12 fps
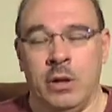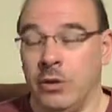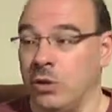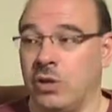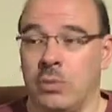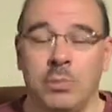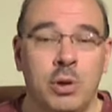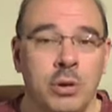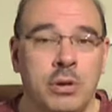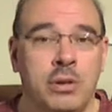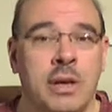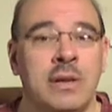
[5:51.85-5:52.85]
There's some
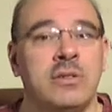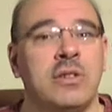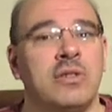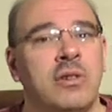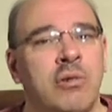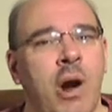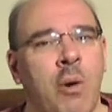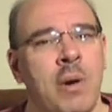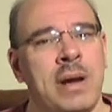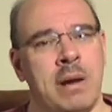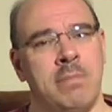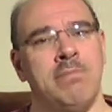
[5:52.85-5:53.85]
good things, there's
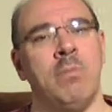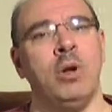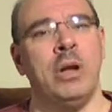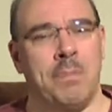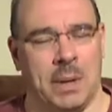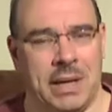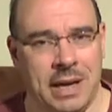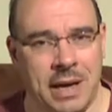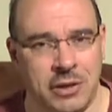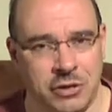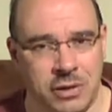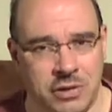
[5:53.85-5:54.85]
growing and
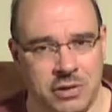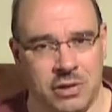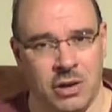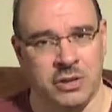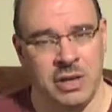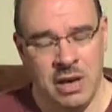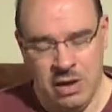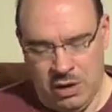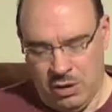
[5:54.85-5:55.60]
multiplication, because, of course,